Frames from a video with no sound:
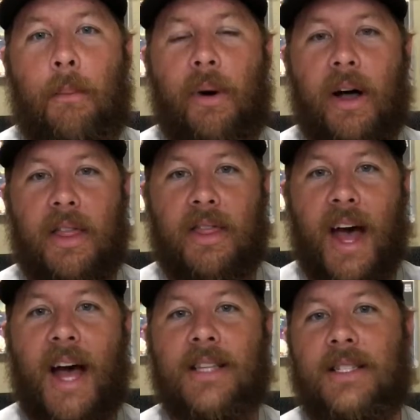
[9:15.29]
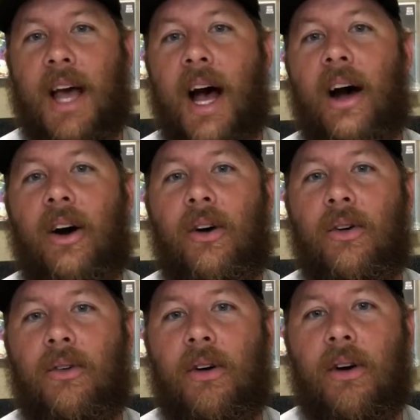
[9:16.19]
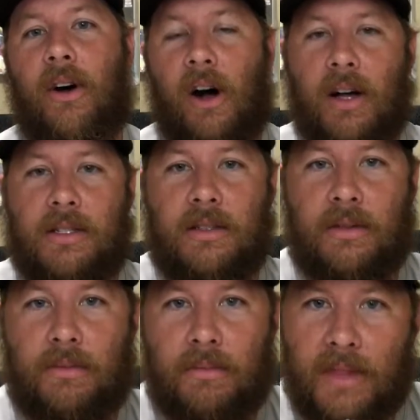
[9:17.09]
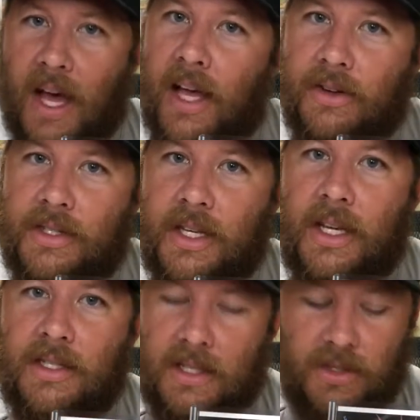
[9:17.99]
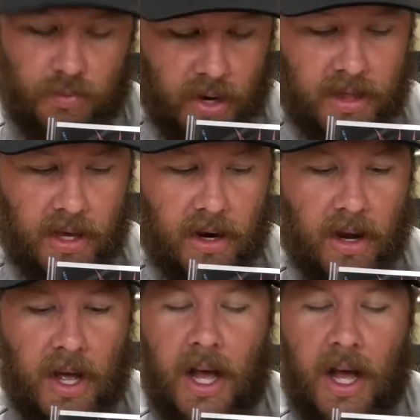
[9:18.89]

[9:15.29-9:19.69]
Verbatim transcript: But that's how awesome that LCS is right there.